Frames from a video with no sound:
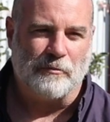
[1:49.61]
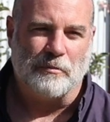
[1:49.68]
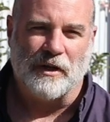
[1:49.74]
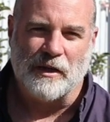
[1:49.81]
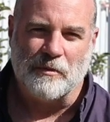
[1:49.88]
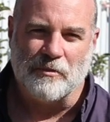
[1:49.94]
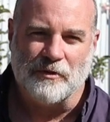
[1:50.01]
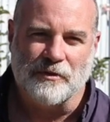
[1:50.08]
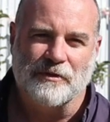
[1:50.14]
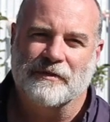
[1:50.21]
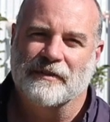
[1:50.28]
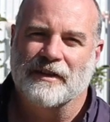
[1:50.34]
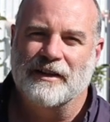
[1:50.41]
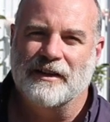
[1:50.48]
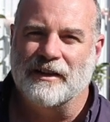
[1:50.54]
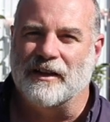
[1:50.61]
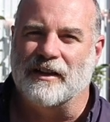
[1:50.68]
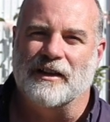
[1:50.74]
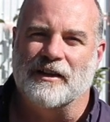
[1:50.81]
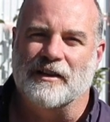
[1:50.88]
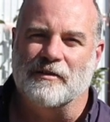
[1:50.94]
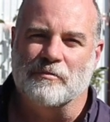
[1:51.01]
people
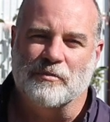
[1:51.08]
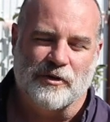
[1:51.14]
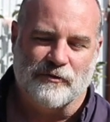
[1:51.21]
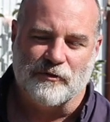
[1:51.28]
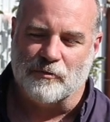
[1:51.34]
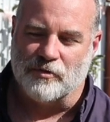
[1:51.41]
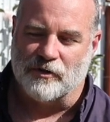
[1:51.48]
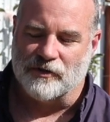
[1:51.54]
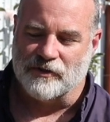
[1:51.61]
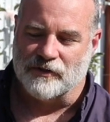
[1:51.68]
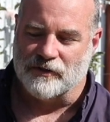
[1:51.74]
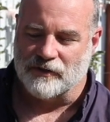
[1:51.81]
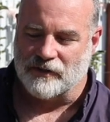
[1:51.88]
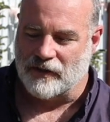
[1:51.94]
and beautiful produce.